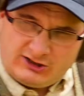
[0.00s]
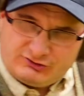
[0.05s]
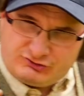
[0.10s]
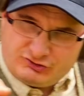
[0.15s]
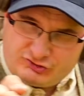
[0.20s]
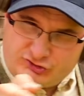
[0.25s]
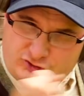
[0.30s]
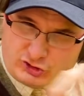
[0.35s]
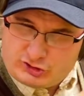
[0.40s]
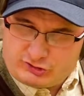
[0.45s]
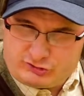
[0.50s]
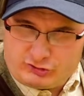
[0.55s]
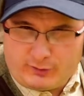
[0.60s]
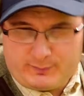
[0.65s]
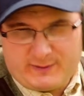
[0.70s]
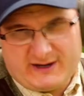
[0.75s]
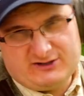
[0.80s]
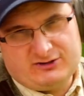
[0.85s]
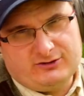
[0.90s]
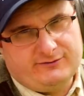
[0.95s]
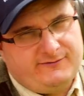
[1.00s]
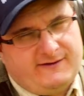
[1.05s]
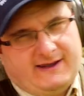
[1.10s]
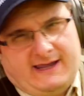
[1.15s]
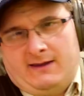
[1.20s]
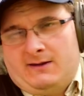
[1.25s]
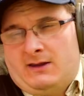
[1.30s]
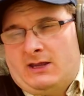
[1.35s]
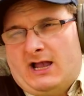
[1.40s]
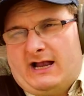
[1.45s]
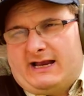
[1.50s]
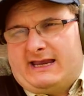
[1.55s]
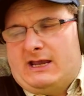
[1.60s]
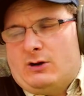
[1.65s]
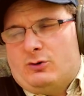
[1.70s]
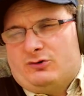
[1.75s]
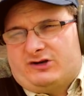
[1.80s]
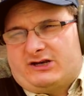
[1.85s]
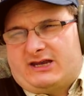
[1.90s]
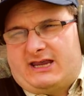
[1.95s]
I just took the top edge of it. A
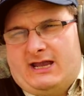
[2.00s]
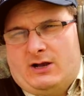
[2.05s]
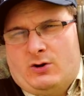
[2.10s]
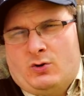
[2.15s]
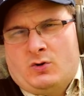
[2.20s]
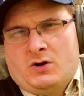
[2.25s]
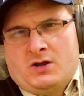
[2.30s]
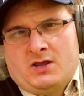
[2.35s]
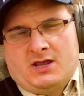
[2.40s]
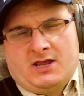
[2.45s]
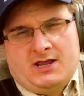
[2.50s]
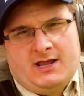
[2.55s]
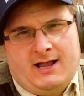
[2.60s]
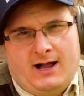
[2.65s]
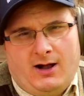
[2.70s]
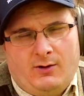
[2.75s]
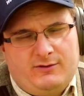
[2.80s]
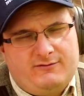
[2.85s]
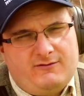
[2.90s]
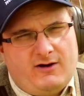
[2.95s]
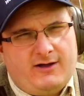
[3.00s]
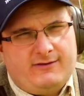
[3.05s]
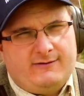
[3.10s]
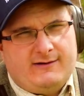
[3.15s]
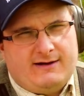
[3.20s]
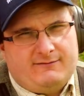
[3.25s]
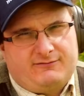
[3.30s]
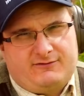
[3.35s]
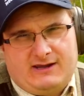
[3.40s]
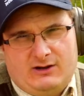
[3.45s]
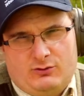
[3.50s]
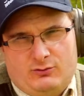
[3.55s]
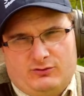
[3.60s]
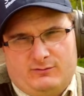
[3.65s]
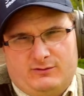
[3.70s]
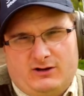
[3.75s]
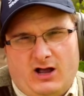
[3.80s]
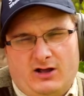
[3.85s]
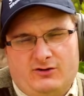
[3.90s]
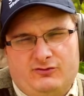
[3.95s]
kill's a kill. I would rather have killed
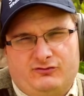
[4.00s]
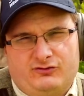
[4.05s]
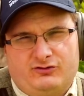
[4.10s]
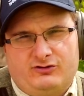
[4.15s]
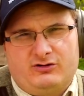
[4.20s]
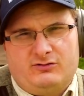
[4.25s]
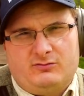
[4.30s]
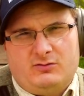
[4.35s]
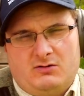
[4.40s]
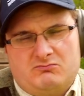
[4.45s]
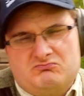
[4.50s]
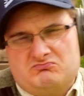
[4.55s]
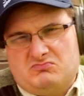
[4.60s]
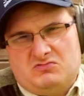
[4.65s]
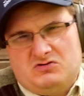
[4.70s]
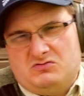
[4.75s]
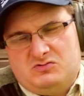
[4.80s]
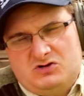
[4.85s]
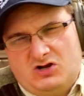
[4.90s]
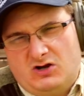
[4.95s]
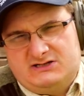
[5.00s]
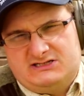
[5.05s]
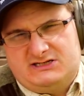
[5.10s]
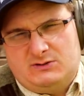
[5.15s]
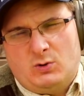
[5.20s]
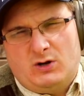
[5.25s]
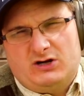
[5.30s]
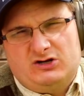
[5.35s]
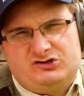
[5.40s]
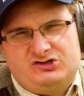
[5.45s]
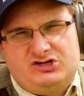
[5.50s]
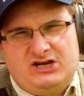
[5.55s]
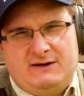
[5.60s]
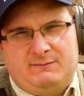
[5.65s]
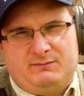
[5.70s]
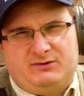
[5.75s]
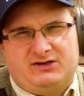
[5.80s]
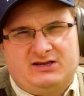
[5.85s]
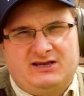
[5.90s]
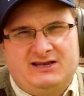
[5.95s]
191
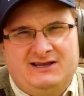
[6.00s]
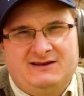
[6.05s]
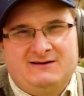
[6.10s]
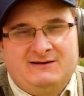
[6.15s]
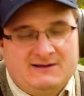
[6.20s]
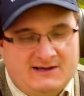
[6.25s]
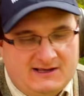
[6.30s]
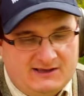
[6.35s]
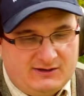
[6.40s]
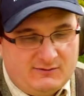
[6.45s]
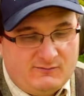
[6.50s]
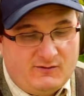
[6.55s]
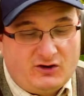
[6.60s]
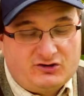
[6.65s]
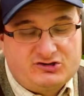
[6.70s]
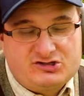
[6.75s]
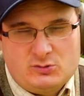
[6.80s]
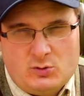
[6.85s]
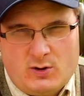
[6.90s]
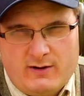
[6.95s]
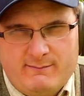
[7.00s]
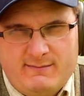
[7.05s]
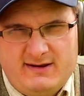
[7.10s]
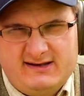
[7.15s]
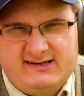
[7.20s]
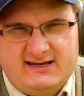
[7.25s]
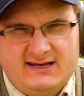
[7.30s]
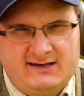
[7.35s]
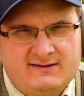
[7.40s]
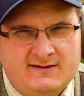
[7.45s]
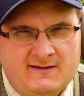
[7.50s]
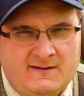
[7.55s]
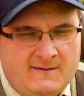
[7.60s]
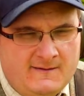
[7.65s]
chips than 91 misses,